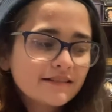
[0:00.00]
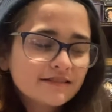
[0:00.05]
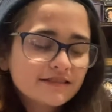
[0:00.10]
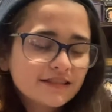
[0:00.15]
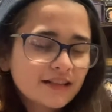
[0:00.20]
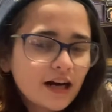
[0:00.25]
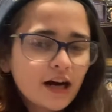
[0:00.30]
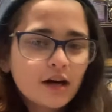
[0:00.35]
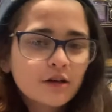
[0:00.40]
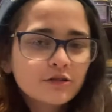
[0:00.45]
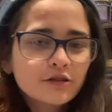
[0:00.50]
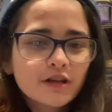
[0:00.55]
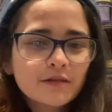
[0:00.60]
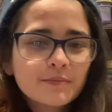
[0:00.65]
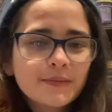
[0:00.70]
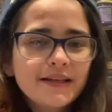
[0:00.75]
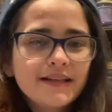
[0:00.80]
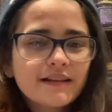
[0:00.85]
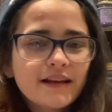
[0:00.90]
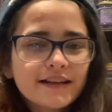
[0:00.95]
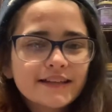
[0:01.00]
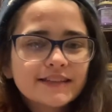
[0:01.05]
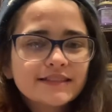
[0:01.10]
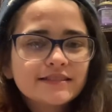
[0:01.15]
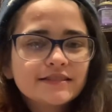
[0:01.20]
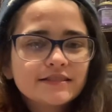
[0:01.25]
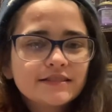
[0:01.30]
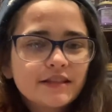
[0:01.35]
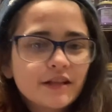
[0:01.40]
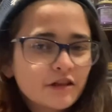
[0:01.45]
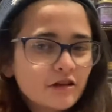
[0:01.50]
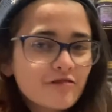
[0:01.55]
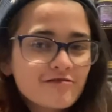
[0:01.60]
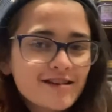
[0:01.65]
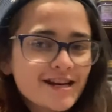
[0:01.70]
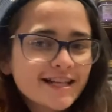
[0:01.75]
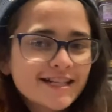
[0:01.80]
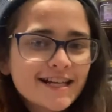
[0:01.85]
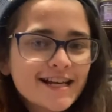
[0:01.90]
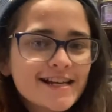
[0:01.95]
I'll just be like
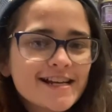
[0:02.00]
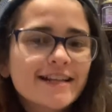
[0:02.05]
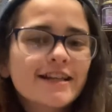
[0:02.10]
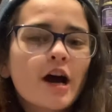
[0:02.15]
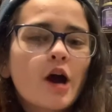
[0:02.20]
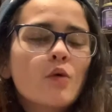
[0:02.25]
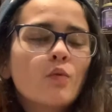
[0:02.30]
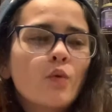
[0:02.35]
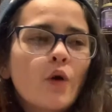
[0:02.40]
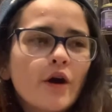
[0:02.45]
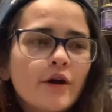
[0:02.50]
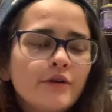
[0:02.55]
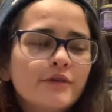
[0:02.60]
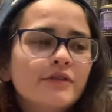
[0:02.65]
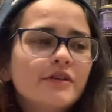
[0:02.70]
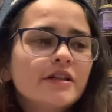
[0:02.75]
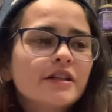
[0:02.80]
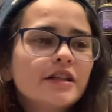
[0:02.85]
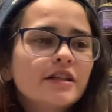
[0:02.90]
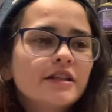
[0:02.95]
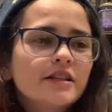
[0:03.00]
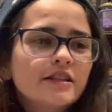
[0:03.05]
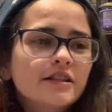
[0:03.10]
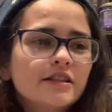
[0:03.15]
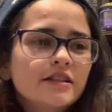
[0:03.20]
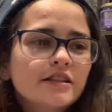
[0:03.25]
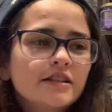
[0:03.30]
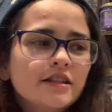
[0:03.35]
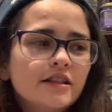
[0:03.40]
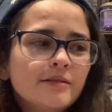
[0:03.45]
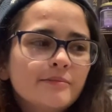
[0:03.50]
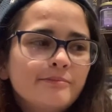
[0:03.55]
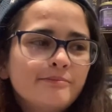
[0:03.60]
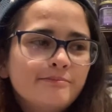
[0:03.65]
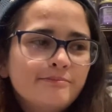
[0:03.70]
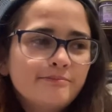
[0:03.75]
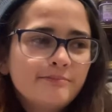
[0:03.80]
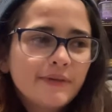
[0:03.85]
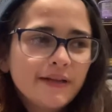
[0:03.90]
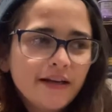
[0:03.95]
disorientated. I won't
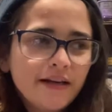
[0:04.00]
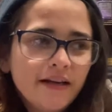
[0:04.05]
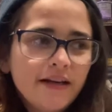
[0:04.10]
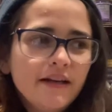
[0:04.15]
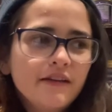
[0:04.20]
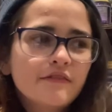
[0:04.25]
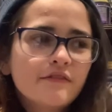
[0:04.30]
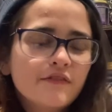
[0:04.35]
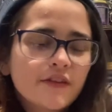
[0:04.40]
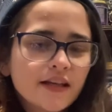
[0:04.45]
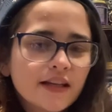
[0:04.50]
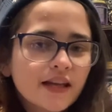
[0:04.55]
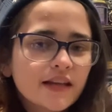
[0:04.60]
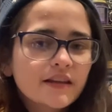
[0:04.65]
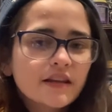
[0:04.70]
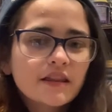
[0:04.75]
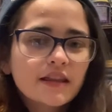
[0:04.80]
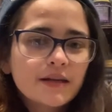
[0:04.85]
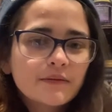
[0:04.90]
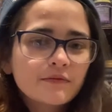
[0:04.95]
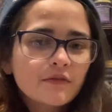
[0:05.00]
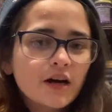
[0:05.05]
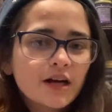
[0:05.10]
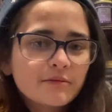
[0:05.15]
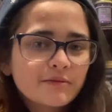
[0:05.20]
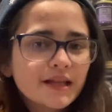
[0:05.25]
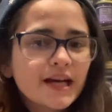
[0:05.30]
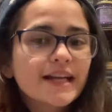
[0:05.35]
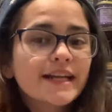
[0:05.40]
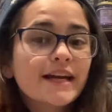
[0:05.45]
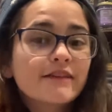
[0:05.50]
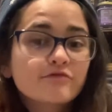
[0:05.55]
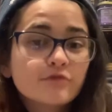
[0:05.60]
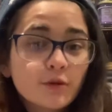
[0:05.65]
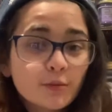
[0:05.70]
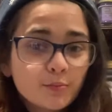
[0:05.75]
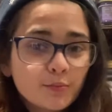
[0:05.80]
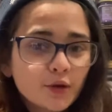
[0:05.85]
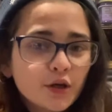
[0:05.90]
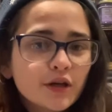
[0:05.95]
be feeling the same vibes that I get from the
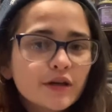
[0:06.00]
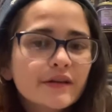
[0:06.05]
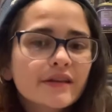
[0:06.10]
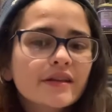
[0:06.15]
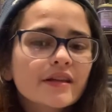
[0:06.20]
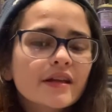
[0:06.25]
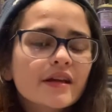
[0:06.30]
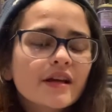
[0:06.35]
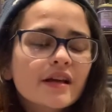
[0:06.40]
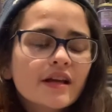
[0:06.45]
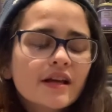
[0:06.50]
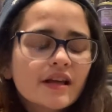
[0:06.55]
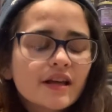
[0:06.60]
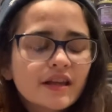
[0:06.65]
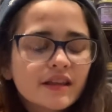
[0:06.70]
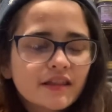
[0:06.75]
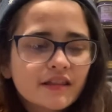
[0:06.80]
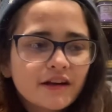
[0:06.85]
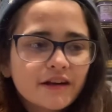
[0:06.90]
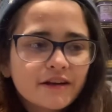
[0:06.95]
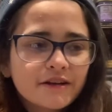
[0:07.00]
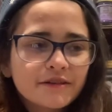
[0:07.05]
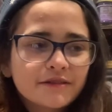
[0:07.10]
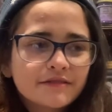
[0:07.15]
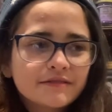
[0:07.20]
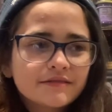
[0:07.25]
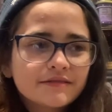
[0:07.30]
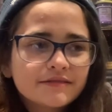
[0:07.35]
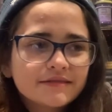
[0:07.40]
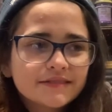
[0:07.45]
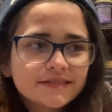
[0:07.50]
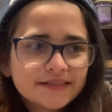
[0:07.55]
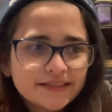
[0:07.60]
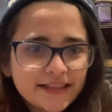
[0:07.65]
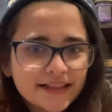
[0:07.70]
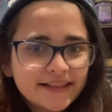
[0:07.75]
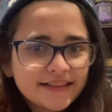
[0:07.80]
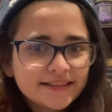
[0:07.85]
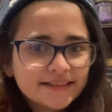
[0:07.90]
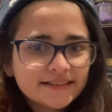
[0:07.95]
books. So
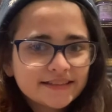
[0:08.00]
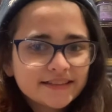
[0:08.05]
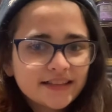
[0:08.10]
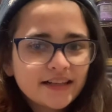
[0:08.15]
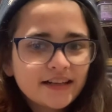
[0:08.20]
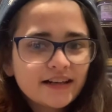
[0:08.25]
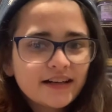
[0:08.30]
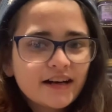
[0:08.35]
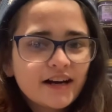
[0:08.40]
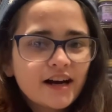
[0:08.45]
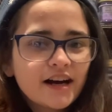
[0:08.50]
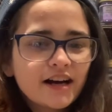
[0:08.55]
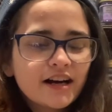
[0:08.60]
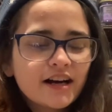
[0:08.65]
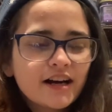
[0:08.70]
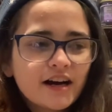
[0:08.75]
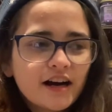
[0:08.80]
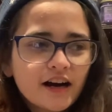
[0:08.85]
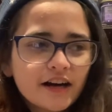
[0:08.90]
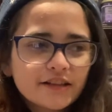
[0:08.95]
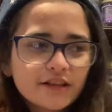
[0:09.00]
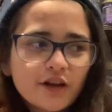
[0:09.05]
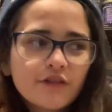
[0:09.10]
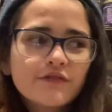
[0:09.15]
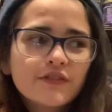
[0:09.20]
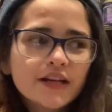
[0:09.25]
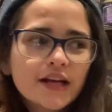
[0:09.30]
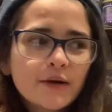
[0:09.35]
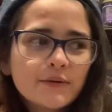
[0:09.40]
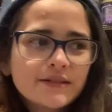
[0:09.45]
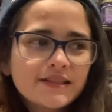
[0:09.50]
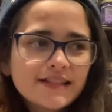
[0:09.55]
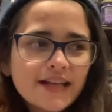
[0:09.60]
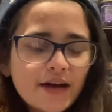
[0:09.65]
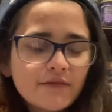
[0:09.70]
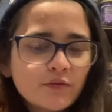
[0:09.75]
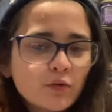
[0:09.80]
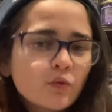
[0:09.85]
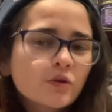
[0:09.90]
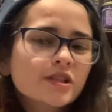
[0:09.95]
yeah, I don't think I would
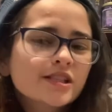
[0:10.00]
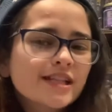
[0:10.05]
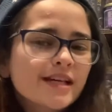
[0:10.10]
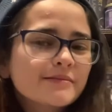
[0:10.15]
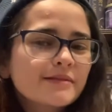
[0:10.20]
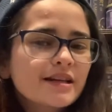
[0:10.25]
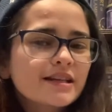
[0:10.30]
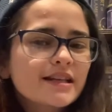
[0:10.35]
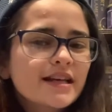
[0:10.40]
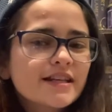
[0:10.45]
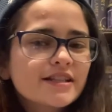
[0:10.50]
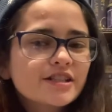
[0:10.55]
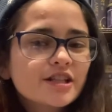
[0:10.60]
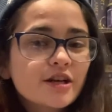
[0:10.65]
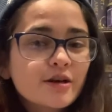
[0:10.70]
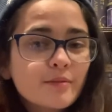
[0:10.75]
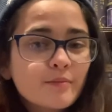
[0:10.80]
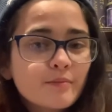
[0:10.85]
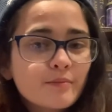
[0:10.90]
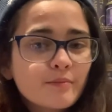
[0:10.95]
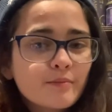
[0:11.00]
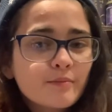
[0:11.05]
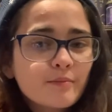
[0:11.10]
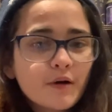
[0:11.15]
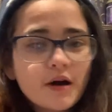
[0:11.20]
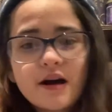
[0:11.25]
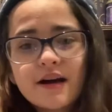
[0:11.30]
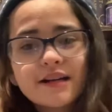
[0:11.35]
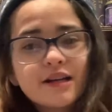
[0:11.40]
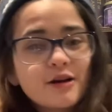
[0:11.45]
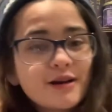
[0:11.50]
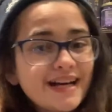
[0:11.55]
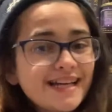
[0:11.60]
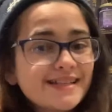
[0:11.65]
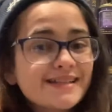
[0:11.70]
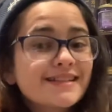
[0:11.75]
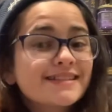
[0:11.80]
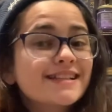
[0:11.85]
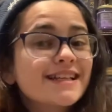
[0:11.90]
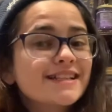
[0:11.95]
never watch an adaptation, but I know
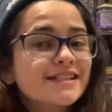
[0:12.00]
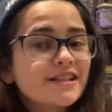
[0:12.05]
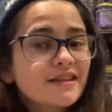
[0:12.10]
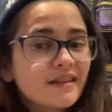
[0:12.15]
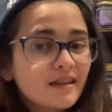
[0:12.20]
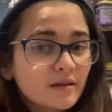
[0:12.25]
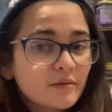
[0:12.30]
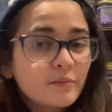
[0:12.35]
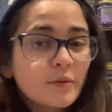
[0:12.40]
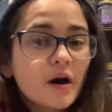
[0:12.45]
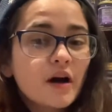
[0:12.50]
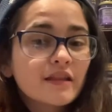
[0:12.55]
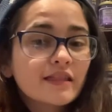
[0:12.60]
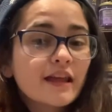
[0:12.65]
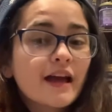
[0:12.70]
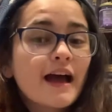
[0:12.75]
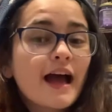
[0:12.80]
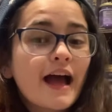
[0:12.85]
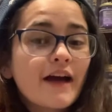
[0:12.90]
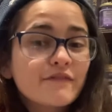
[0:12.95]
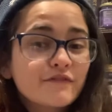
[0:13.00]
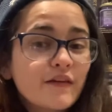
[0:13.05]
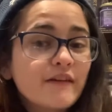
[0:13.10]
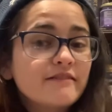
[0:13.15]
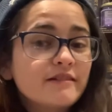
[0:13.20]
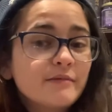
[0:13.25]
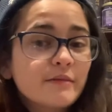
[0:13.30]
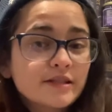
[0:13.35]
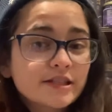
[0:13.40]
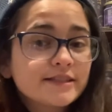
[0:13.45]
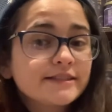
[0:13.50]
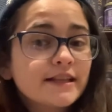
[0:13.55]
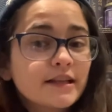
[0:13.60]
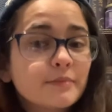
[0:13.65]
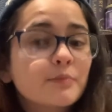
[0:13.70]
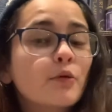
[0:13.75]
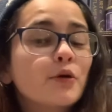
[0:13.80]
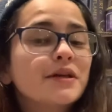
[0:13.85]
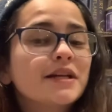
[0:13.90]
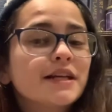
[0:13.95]
adaptations in the past have very much
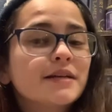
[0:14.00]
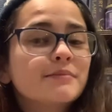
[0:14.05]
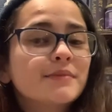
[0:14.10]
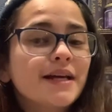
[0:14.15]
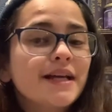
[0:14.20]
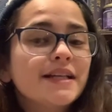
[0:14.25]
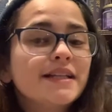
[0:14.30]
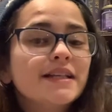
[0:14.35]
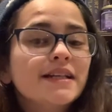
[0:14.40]
disappointed me,